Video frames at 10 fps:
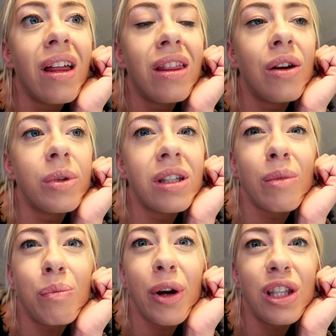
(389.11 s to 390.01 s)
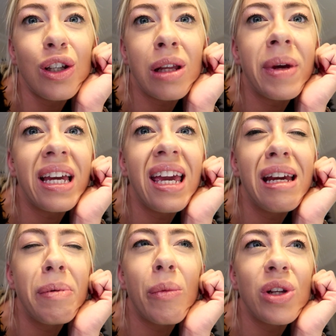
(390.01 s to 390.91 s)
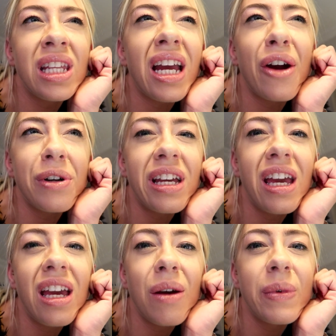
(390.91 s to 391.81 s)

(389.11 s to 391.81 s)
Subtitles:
There was somebody's birthday, so I had a bit of cake, but it wasn't like our cake,